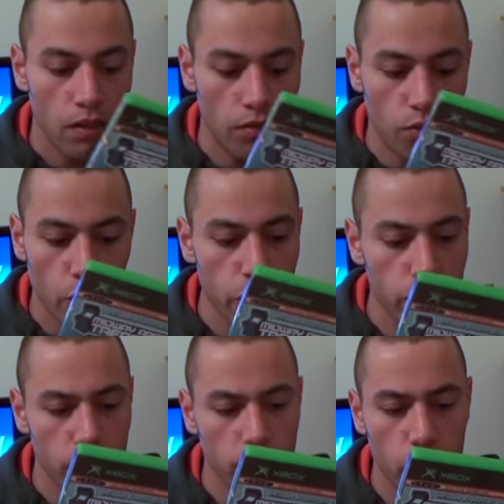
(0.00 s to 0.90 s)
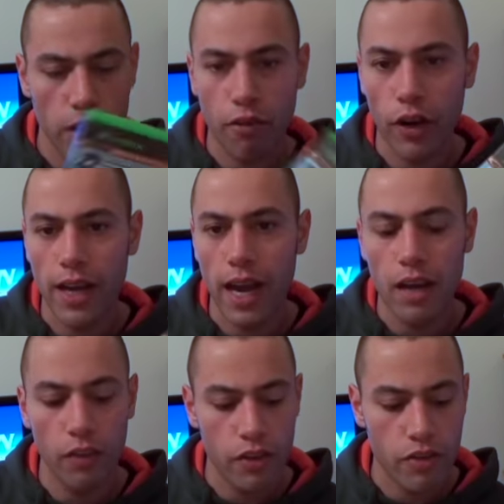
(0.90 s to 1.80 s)
Rush
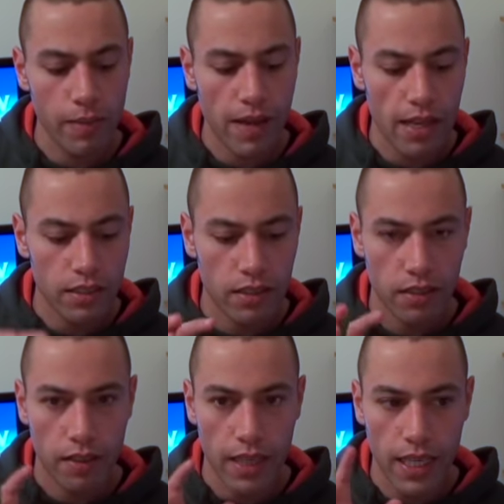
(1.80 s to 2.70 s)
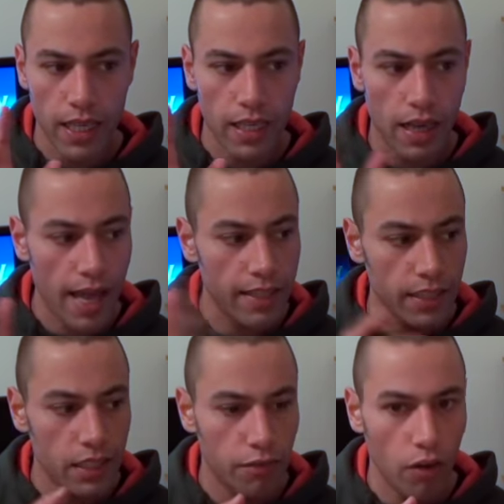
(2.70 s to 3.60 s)
2049 on the Dreamcast, the
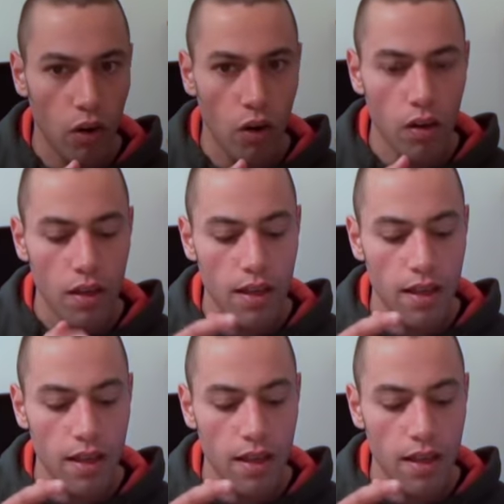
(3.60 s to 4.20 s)
N64,